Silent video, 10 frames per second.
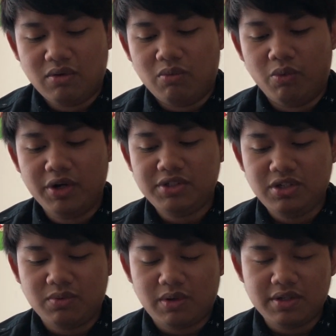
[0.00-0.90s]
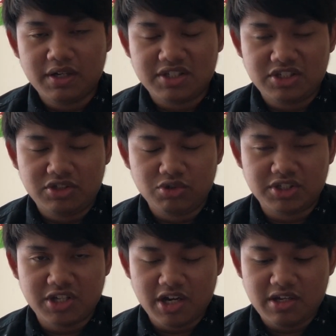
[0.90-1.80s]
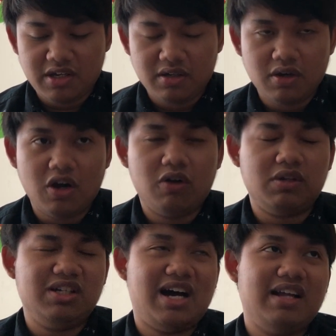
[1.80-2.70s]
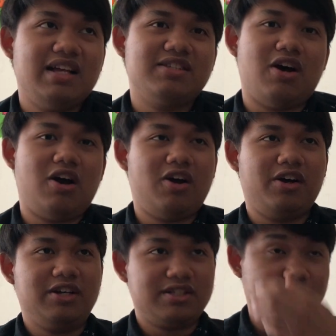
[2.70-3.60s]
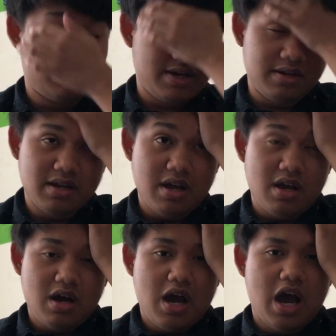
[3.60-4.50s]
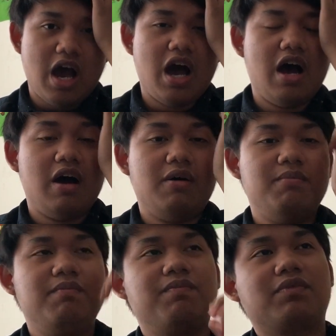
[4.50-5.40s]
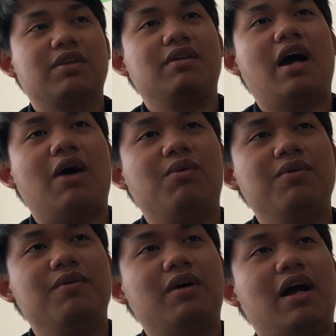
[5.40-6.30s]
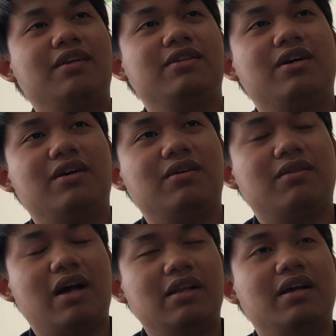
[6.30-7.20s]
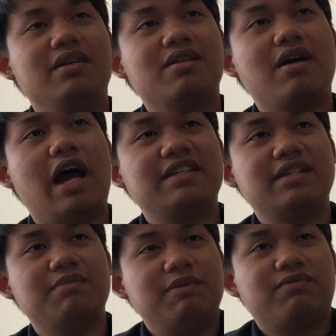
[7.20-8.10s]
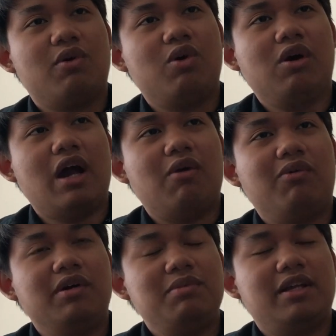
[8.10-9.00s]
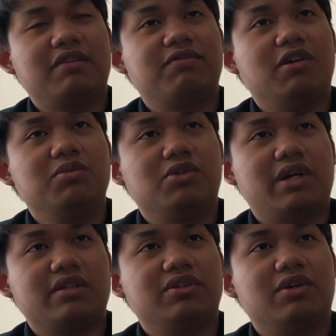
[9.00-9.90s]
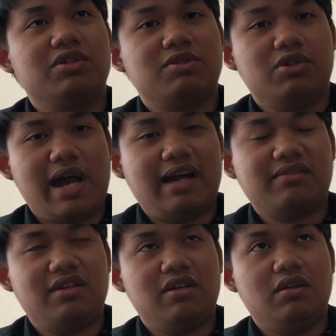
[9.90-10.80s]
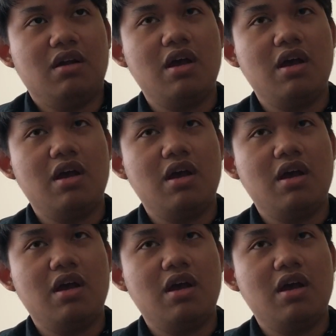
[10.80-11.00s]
What do you want to study? Oh god, that's the hardest one. Um, I will, I don't know. I like, I said before, I want to be like film director or acting.